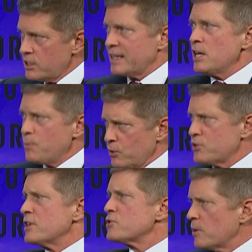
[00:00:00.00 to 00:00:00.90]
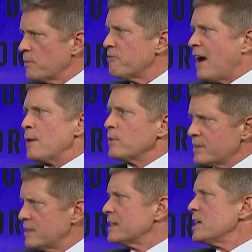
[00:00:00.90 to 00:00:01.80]
to keep your system
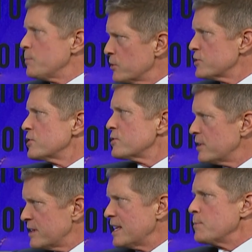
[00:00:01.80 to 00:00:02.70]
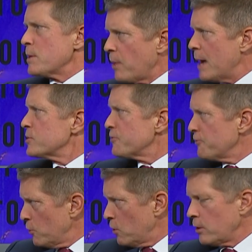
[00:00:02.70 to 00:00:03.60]
vibrant and to keep your system to keep the pipes
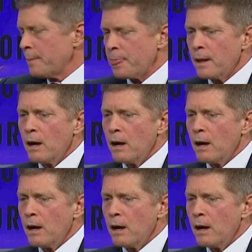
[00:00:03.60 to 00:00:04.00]
full.